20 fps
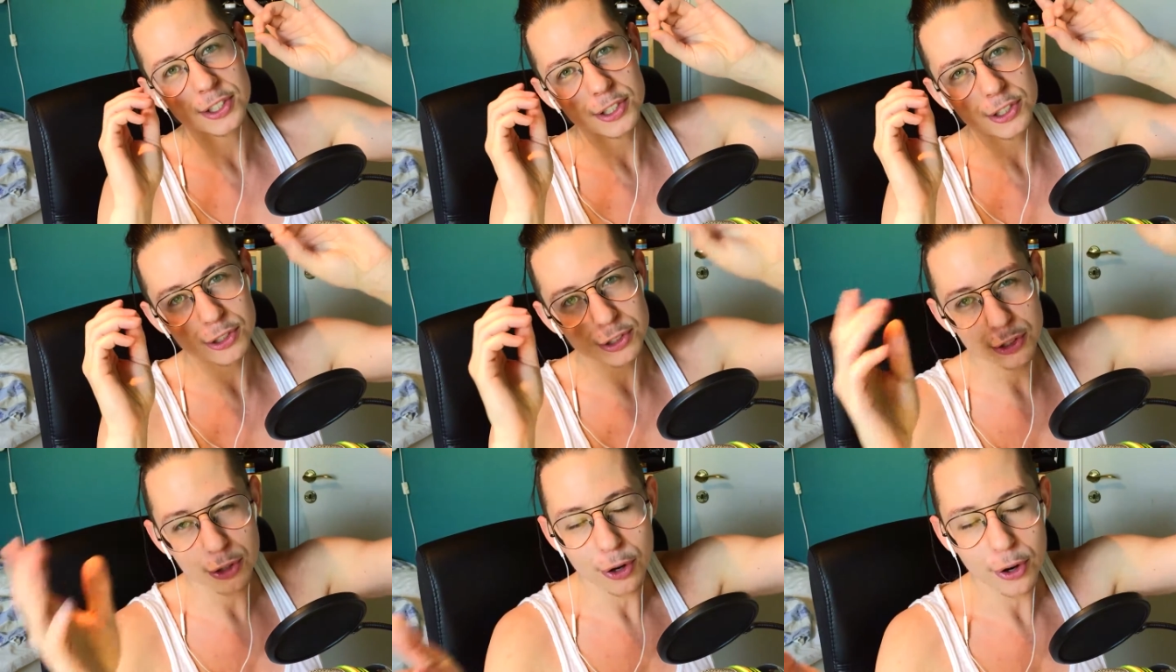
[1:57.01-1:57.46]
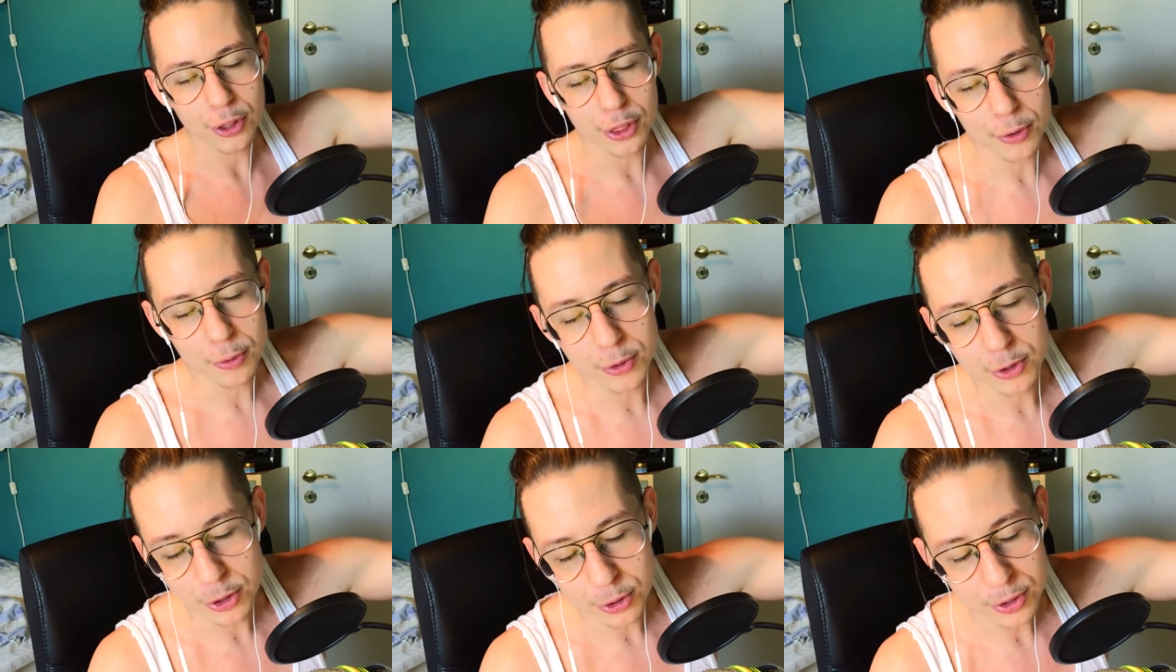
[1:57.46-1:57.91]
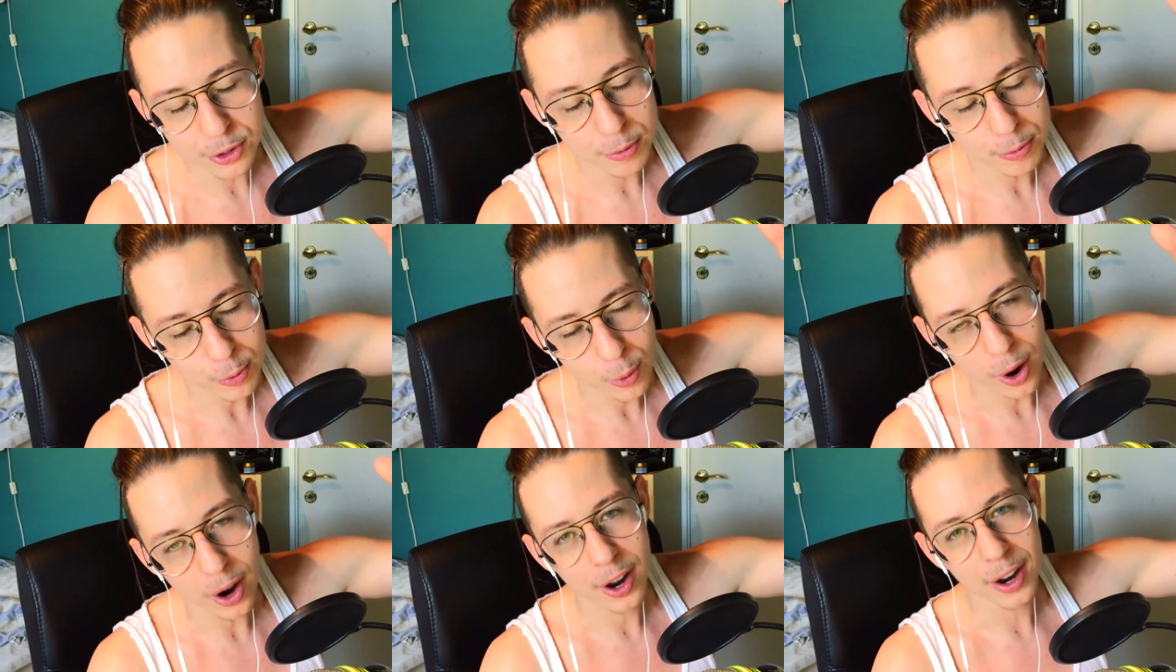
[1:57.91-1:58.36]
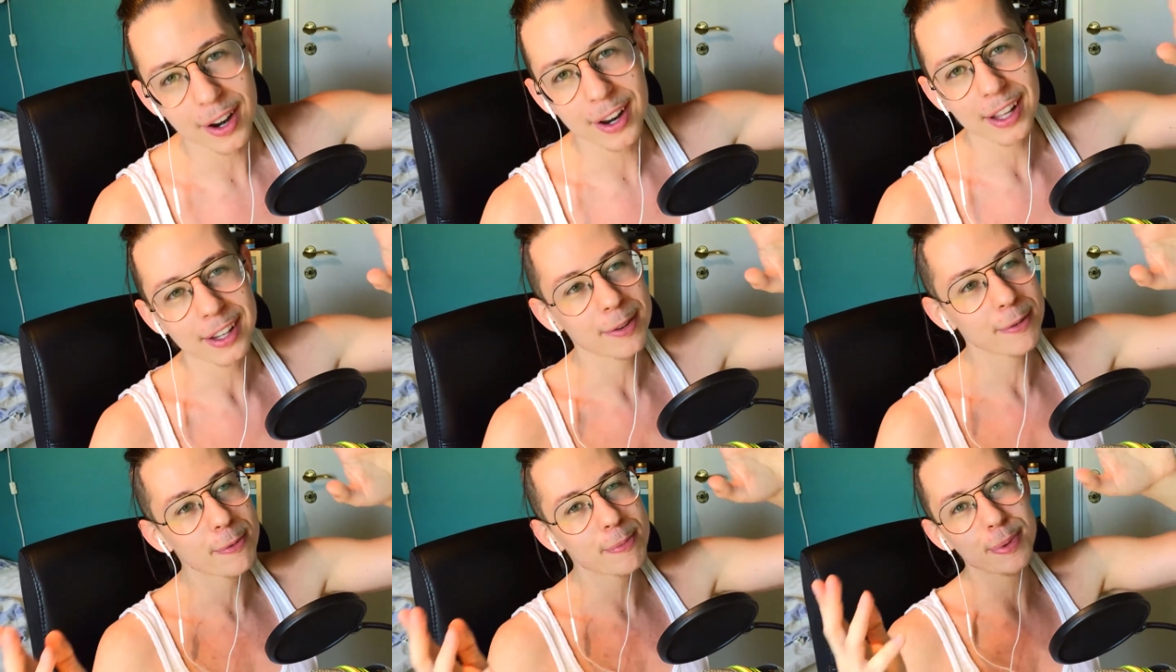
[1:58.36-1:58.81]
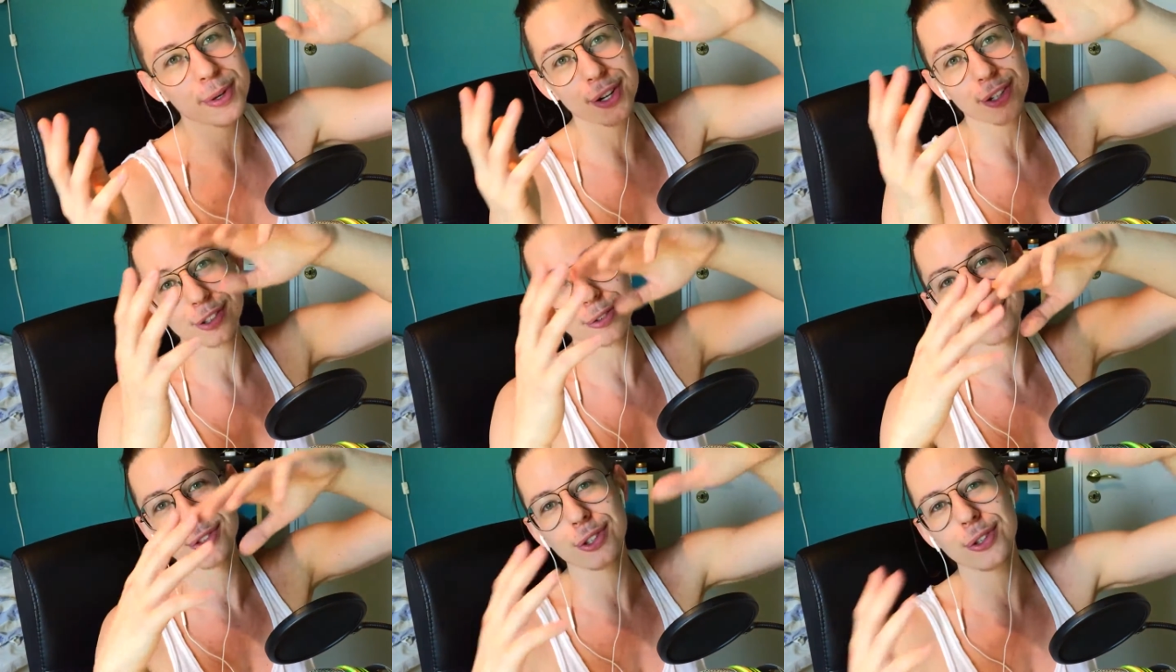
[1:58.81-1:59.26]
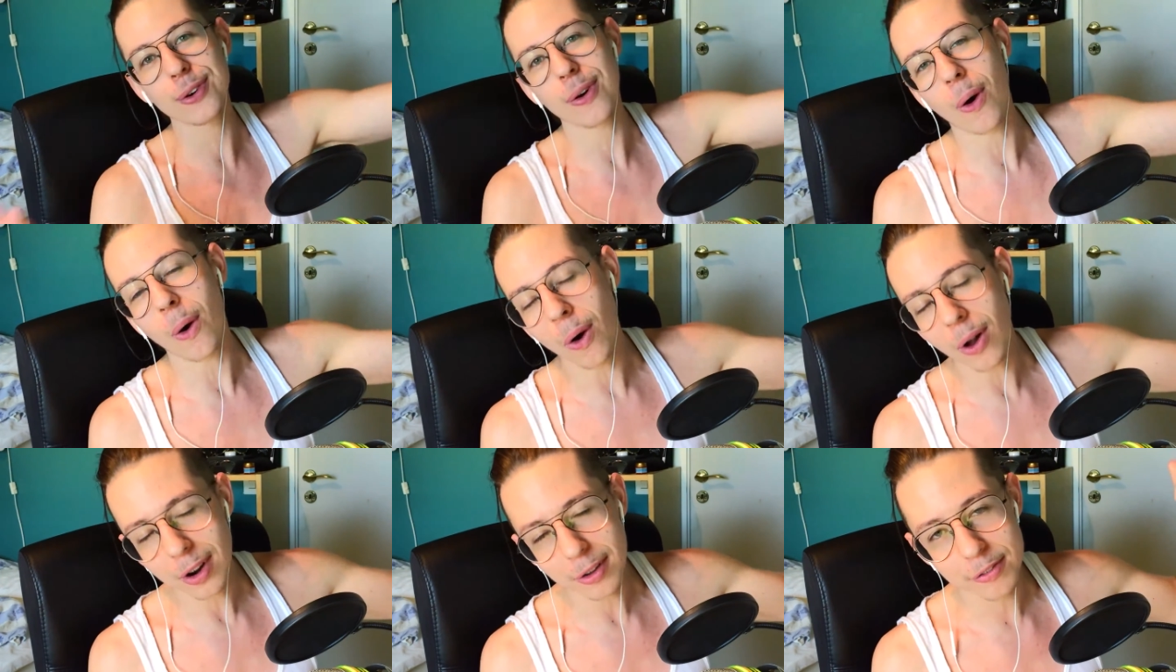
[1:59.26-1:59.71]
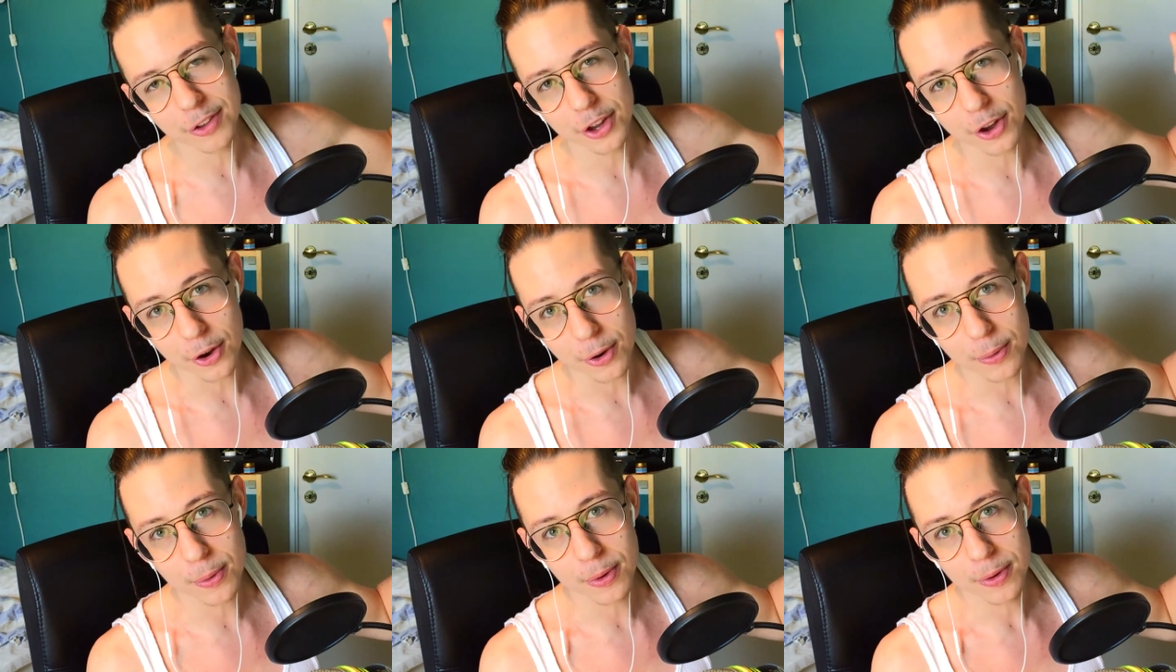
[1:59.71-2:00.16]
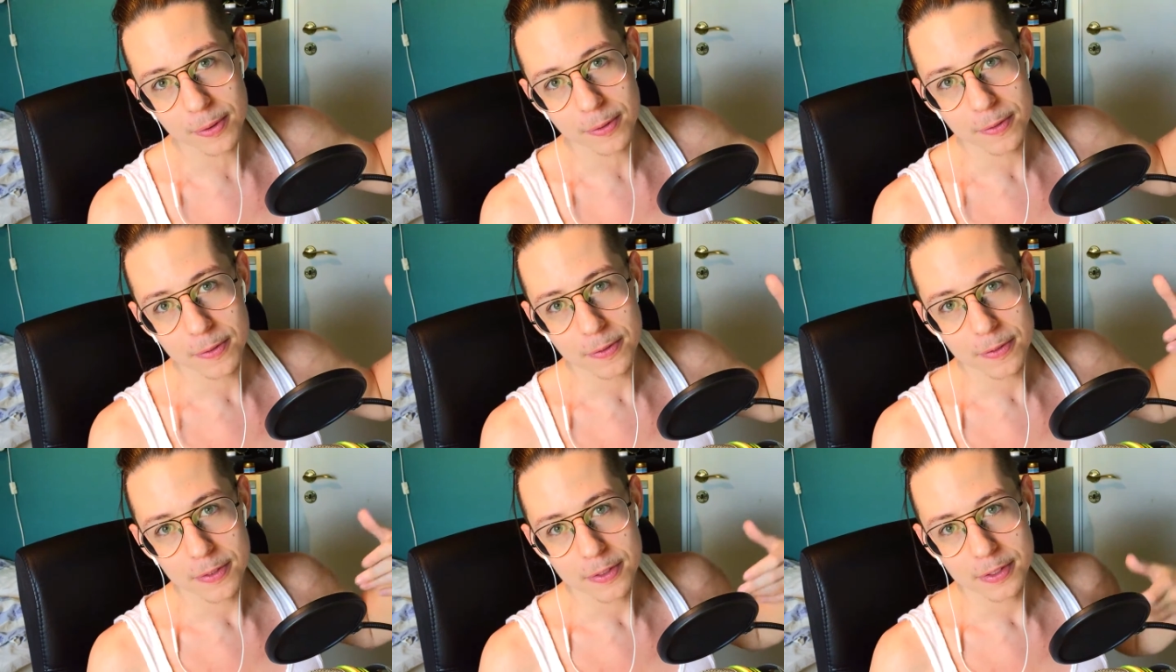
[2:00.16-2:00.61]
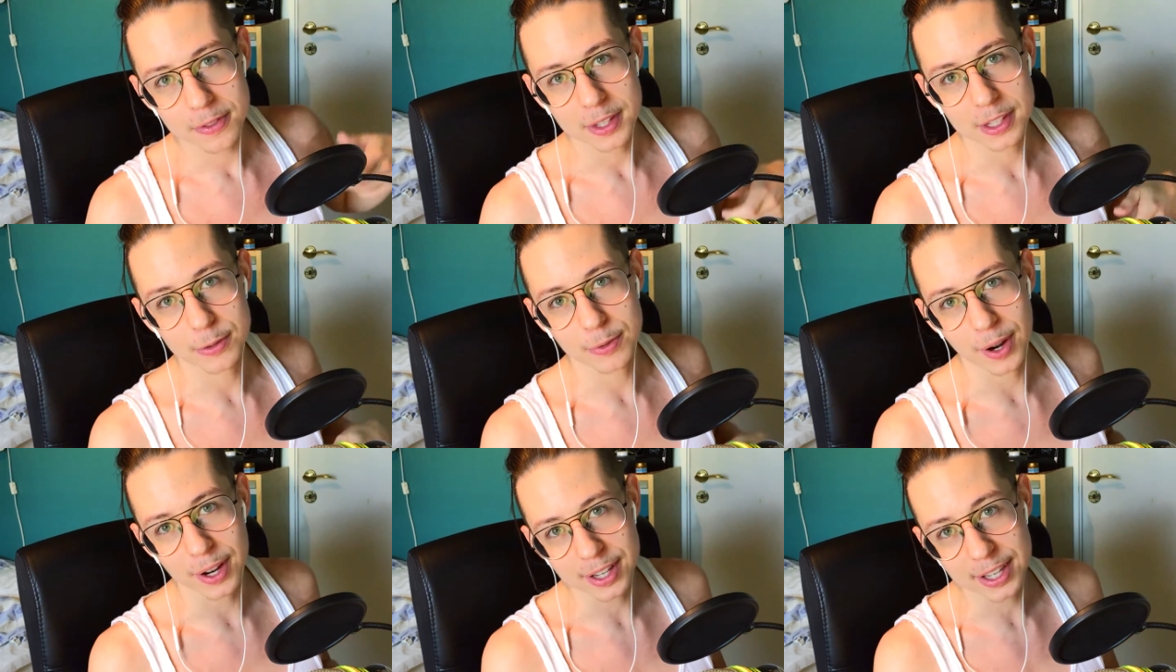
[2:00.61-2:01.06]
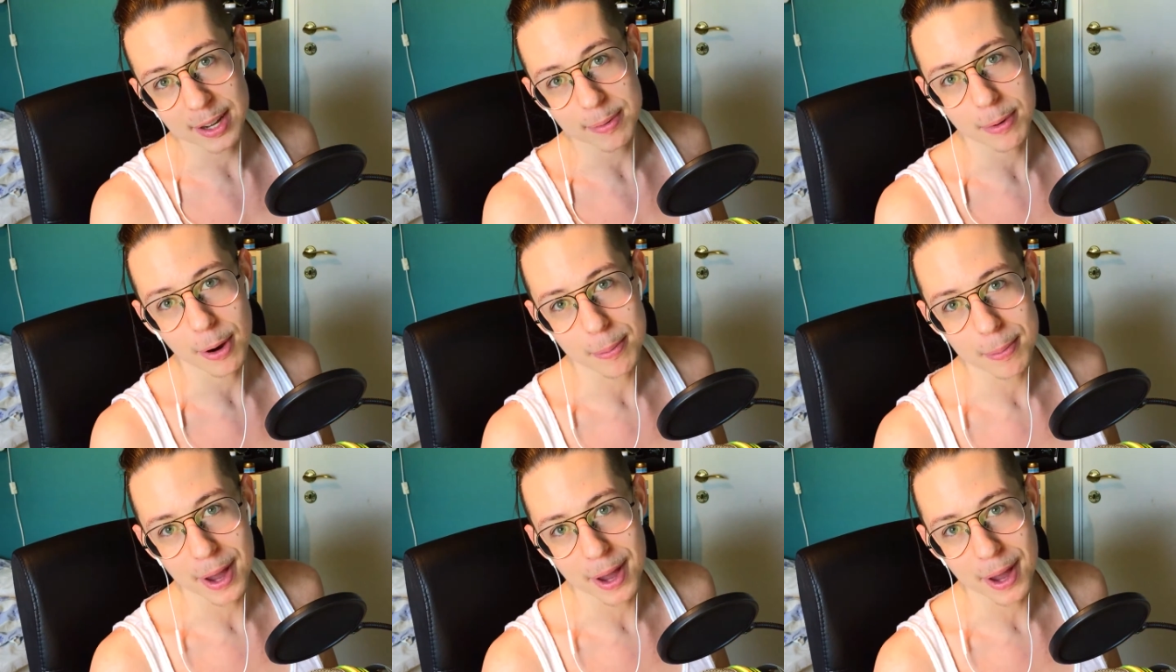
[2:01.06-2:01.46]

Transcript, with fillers: you're the you're the one like because of you, all of you. That's why I keep on